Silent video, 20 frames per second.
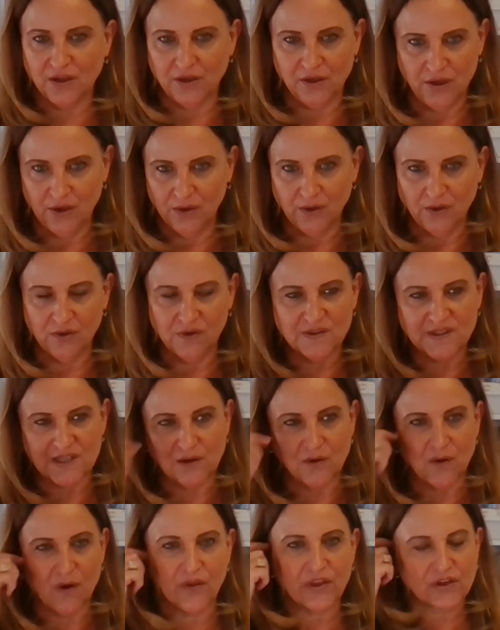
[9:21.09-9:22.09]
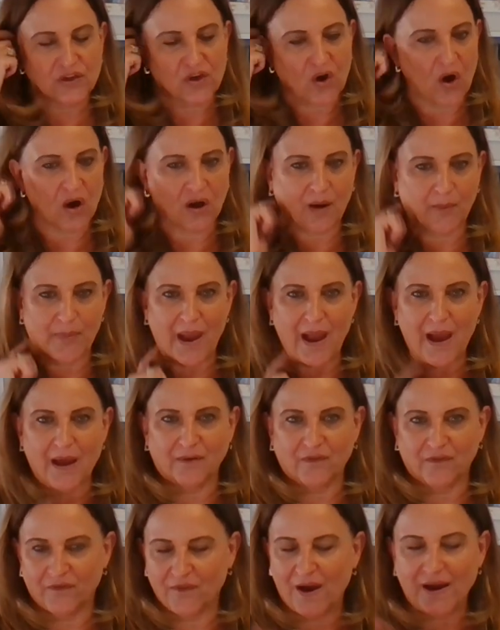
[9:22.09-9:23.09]
news and all the talk about
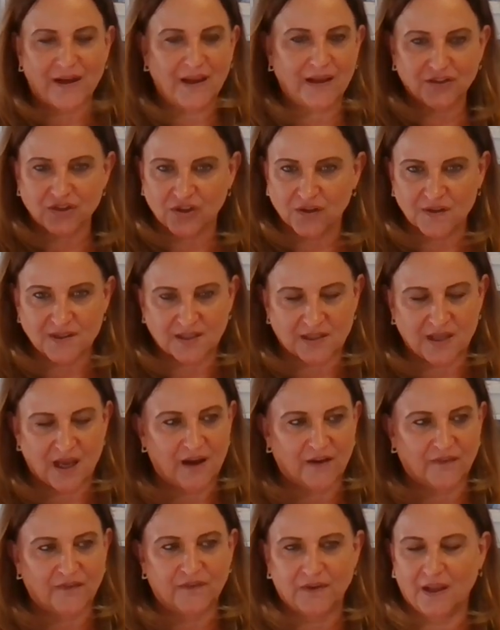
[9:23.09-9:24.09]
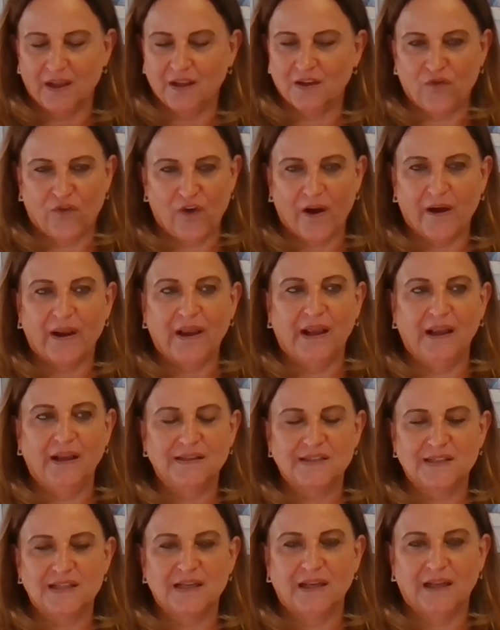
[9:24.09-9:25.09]
the financial stuff, it's very
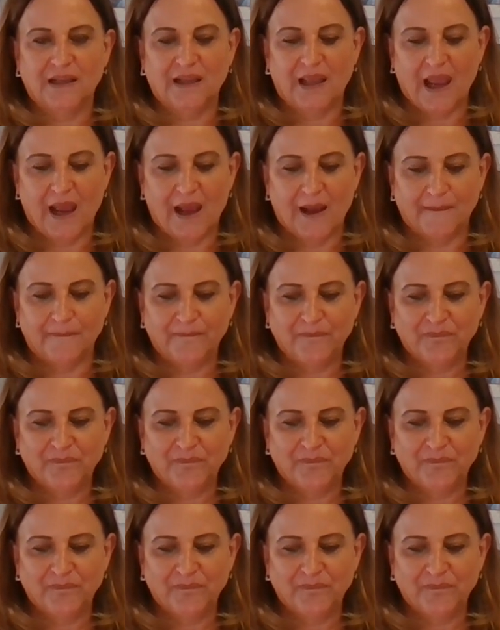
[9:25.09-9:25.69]
easy to